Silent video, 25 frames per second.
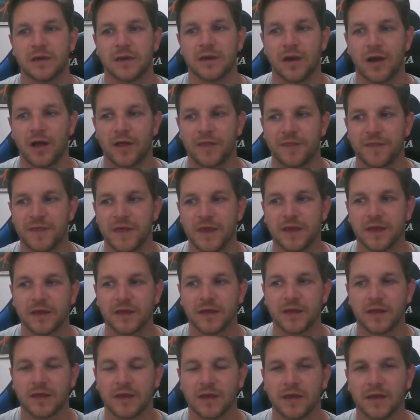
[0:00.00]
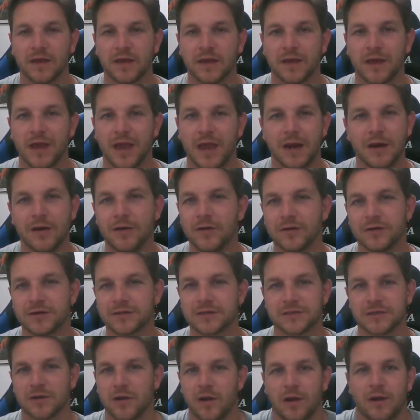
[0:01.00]
I think it
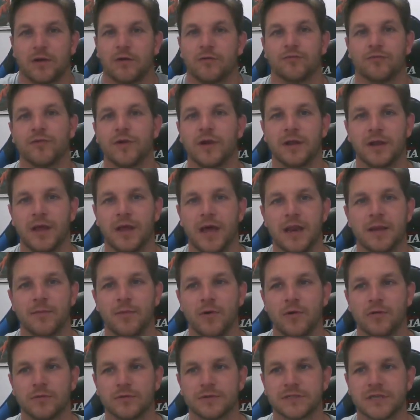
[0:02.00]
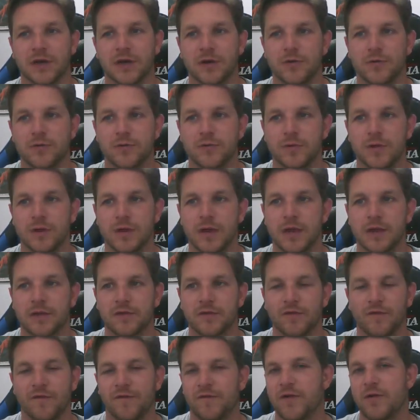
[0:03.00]
looks like a real animal. So it's a
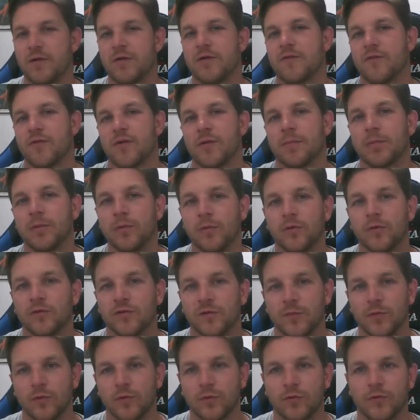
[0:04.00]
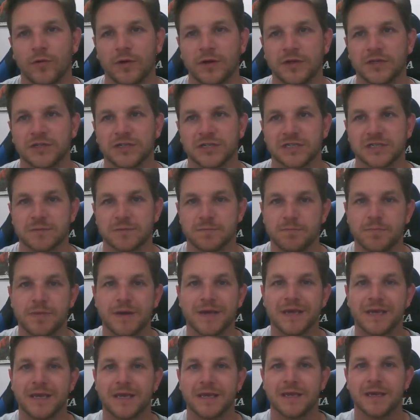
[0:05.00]
very plausible creature to
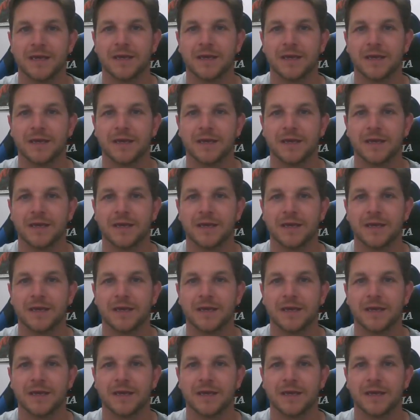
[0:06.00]
be